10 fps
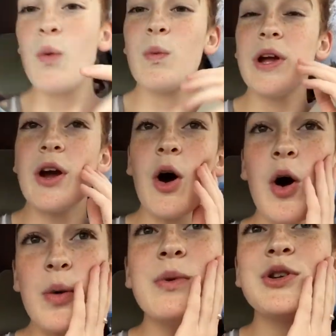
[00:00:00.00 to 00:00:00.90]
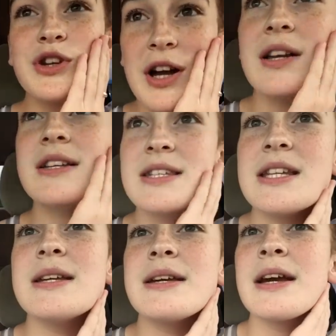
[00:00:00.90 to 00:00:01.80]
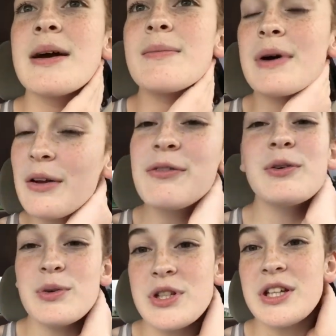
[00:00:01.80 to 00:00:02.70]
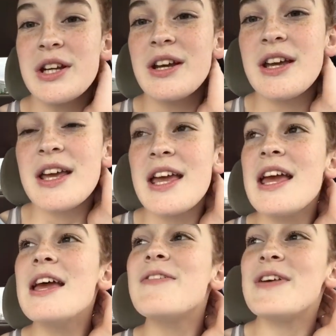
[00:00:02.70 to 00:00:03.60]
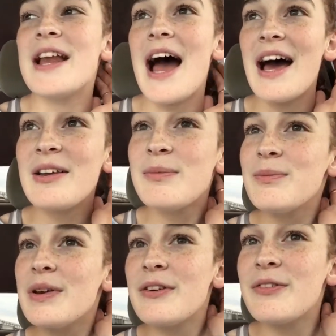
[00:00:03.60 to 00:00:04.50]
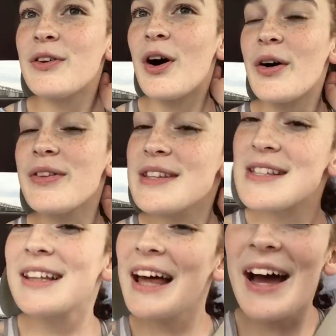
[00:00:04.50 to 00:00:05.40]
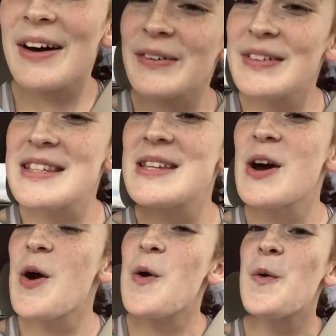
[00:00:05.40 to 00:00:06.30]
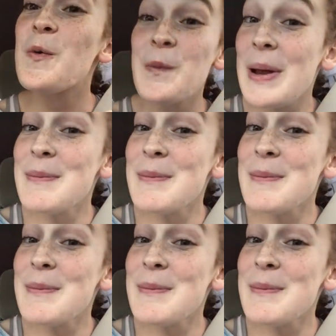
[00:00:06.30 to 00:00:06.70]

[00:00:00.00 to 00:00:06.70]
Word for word: we almost got to see Mount Fuji. If it hadn't been for all these clouds, we